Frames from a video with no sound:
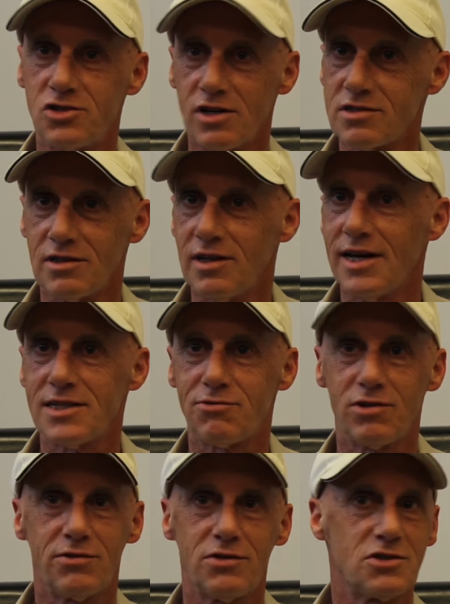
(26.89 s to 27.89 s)
doesn't last
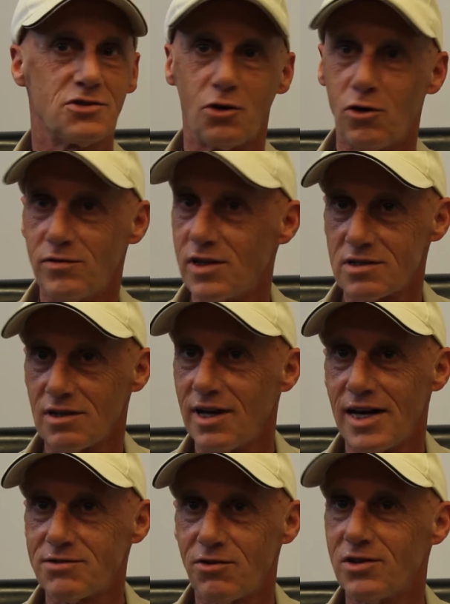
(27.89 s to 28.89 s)
forever, a stove doesn't
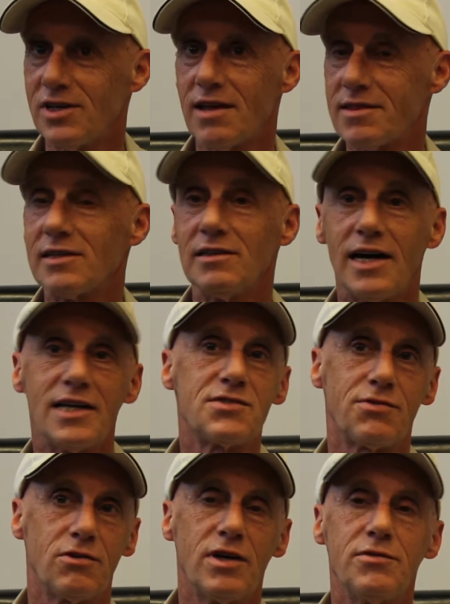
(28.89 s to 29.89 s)
last forever, nothing lasts
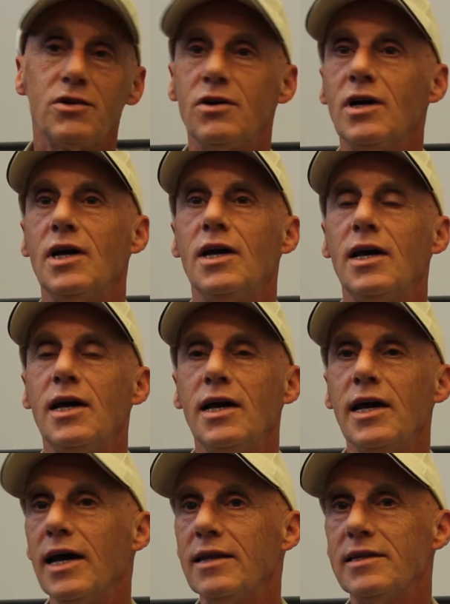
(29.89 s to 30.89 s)
forever.
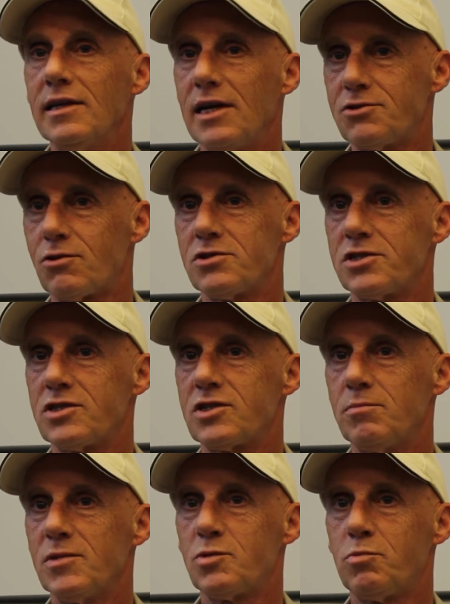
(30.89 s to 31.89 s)
And the electrical
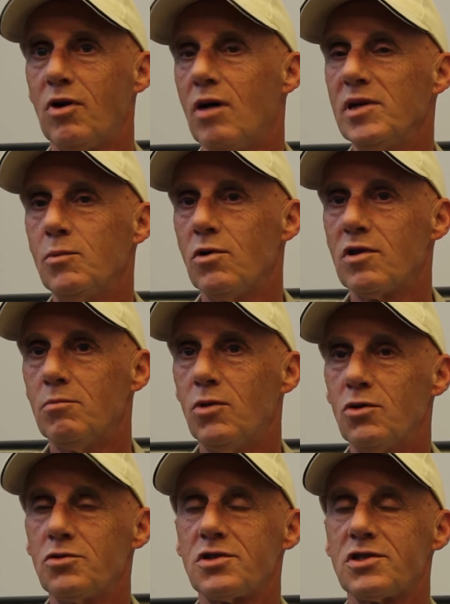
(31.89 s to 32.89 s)
system is probably one of the
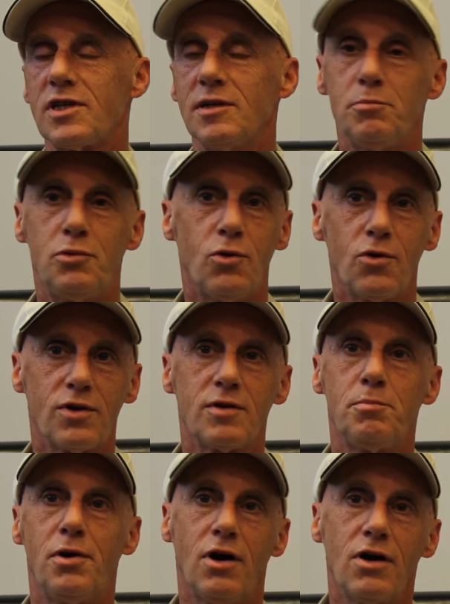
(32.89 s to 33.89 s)
most
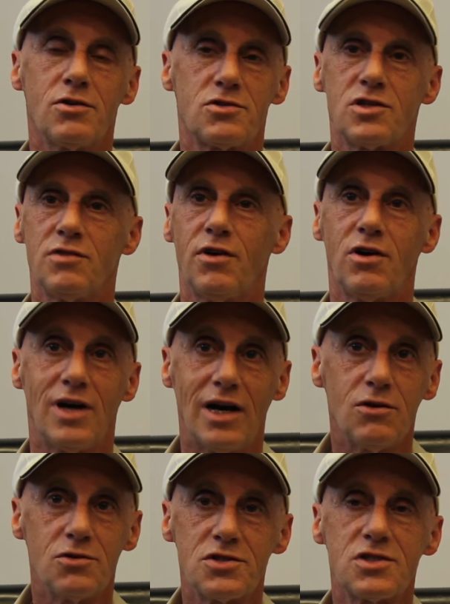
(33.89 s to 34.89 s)
important parts of our
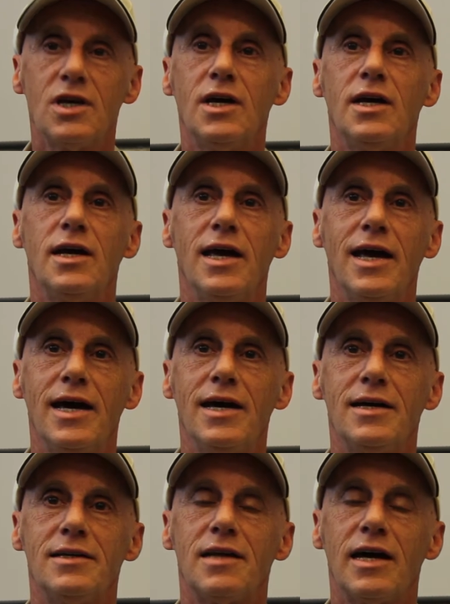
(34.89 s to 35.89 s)
house.
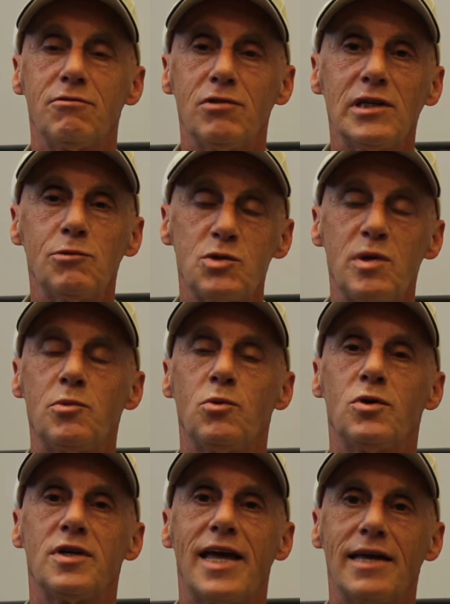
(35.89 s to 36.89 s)
And I really wish people
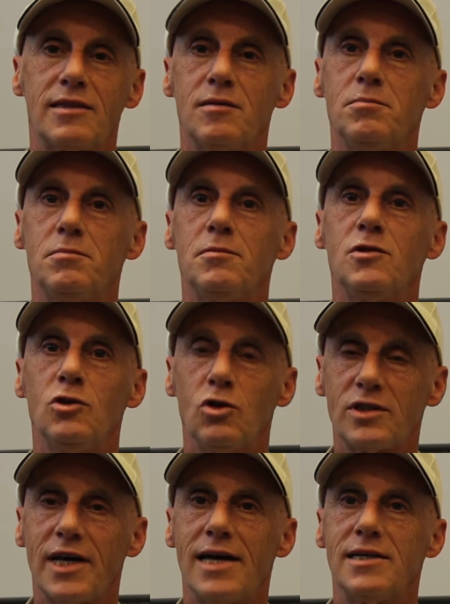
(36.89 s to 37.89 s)
would get them
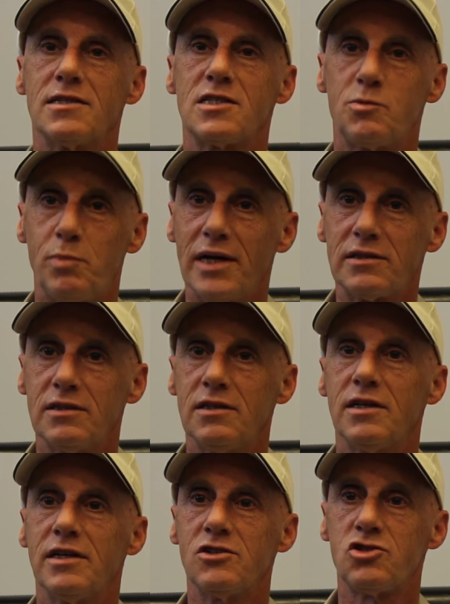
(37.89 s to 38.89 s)
looked at,
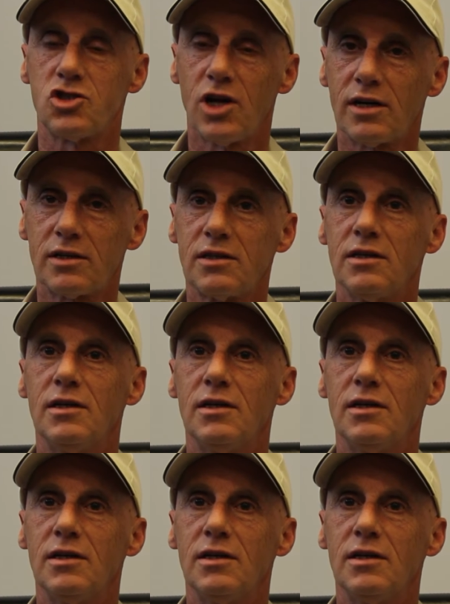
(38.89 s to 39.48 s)
inspected, and checked